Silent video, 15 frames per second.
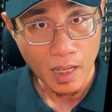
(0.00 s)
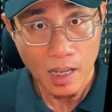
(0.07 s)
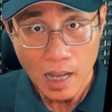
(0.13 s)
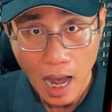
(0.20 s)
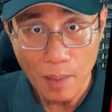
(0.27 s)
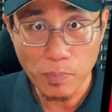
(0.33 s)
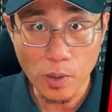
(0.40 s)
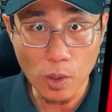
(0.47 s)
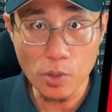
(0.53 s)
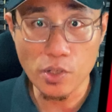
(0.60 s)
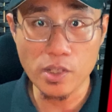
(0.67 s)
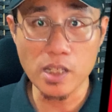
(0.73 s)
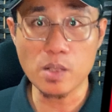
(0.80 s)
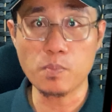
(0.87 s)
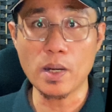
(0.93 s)
Up close,
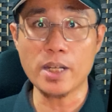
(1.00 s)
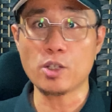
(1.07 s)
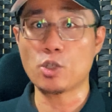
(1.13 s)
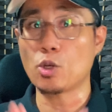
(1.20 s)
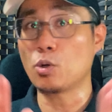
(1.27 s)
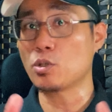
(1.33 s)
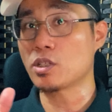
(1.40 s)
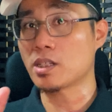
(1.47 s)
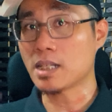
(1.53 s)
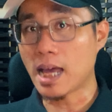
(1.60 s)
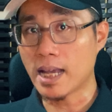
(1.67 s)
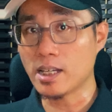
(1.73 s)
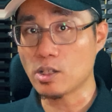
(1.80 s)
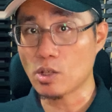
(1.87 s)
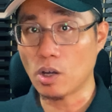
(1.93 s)
this blade shows
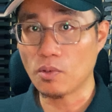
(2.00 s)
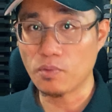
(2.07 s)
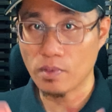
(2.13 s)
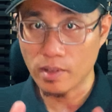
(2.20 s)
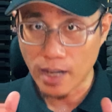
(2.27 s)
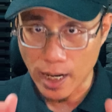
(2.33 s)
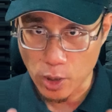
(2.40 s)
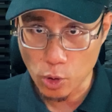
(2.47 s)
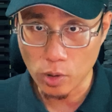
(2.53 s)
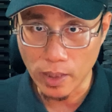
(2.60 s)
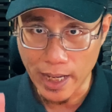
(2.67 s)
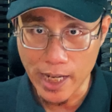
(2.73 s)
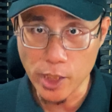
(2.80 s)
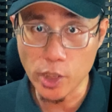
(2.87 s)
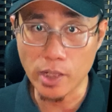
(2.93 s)
signs of natural
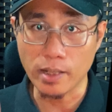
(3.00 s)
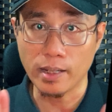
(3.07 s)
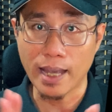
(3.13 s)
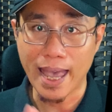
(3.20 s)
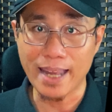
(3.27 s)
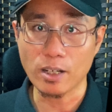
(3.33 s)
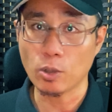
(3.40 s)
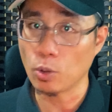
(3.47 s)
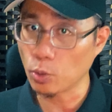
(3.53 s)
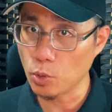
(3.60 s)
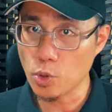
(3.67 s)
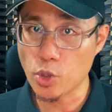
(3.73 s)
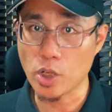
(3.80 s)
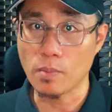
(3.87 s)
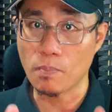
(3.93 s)
aging and
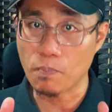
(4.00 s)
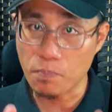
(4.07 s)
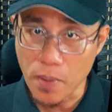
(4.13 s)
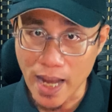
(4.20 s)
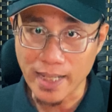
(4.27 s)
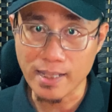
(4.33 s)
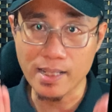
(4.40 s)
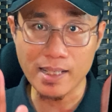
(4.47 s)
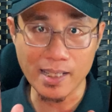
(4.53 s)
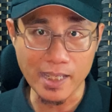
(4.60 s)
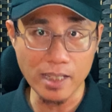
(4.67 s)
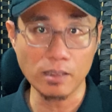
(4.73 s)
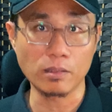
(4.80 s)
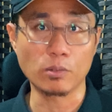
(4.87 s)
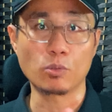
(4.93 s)
corrosion, but
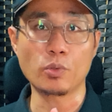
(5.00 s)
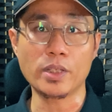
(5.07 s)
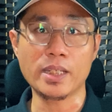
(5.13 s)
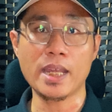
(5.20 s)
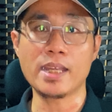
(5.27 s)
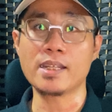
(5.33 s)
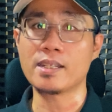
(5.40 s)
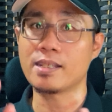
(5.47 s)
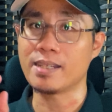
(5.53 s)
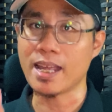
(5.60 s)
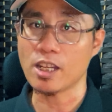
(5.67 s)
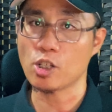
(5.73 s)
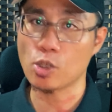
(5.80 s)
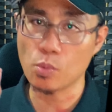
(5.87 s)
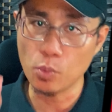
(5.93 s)
still retains that
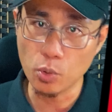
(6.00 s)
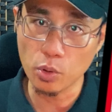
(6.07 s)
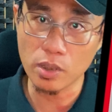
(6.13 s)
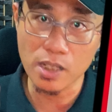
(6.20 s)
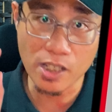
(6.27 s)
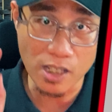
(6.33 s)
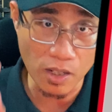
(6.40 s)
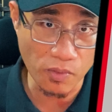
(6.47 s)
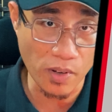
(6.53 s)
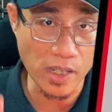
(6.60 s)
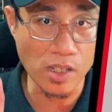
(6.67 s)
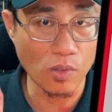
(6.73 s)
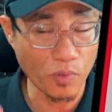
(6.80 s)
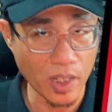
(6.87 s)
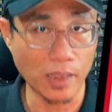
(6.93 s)
smooth
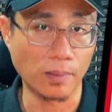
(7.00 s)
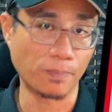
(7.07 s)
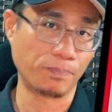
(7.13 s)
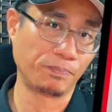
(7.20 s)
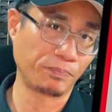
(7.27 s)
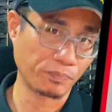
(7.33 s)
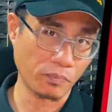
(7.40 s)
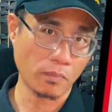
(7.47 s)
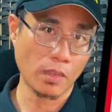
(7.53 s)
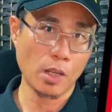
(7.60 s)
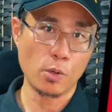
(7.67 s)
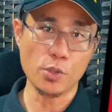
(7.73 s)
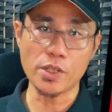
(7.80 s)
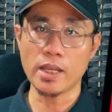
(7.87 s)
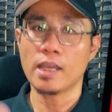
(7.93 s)
surface feel.
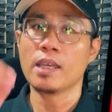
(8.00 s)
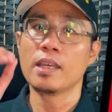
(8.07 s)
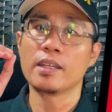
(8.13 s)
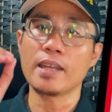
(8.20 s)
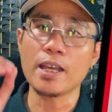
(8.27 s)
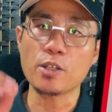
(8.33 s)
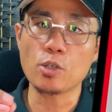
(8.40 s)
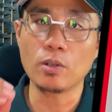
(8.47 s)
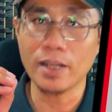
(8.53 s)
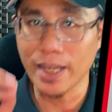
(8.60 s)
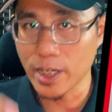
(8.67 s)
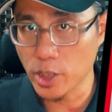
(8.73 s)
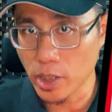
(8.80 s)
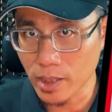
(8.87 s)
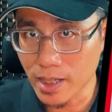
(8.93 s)
You see, natural
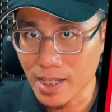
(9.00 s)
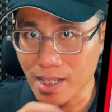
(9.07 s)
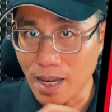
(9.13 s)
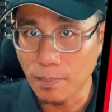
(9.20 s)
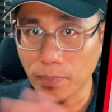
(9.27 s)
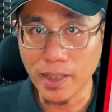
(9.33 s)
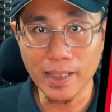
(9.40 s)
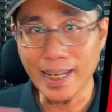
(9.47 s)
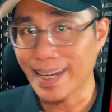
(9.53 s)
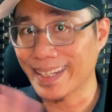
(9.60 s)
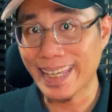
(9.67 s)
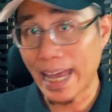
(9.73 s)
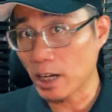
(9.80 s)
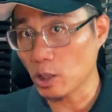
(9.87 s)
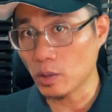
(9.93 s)
aging is something that
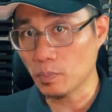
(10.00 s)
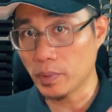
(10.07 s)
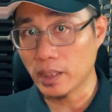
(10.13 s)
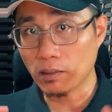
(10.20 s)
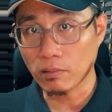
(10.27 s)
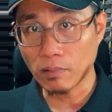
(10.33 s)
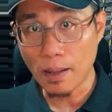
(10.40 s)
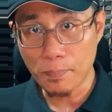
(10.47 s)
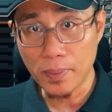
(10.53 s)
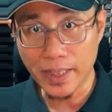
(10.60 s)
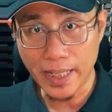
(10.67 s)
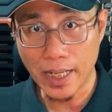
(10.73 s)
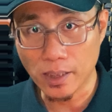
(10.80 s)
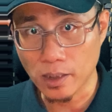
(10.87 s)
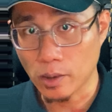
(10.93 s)
cannot be
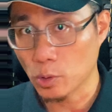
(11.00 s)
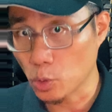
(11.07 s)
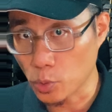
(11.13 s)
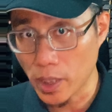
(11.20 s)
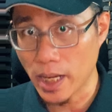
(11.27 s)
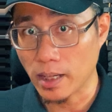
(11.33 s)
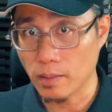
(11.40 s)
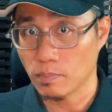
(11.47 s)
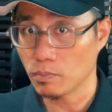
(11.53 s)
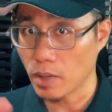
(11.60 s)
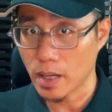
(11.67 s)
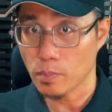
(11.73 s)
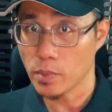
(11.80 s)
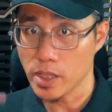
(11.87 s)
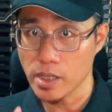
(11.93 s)
replicated today by
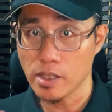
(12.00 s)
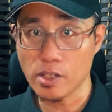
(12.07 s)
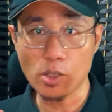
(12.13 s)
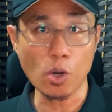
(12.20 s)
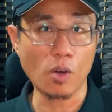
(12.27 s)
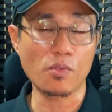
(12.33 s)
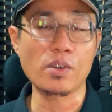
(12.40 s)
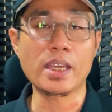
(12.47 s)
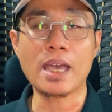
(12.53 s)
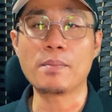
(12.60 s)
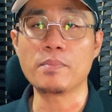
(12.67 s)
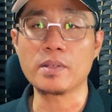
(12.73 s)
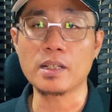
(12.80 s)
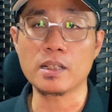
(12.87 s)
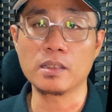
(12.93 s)
means of
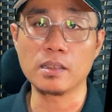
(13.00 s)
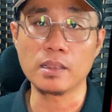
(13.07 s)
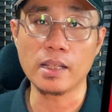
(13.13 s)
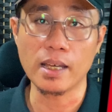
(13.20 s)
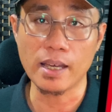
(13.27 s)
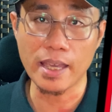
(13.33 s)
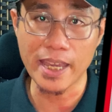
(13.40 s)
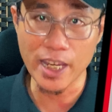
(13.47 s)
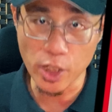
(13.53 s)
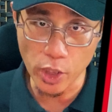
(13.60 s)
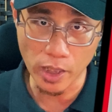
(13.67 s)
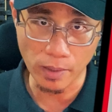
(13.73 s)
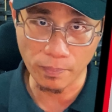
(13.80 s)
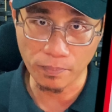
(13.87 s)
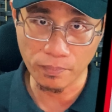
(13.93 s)
chemical aging.